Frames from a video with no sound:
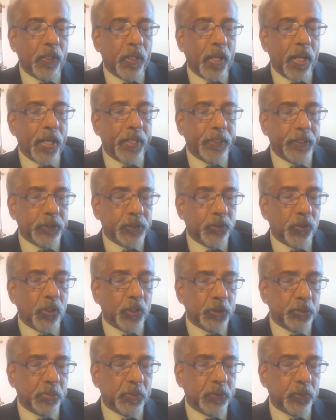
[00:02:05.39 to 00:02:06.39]
and is
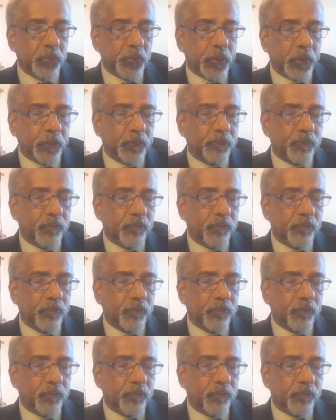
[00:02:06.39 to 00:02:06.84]
non-specific.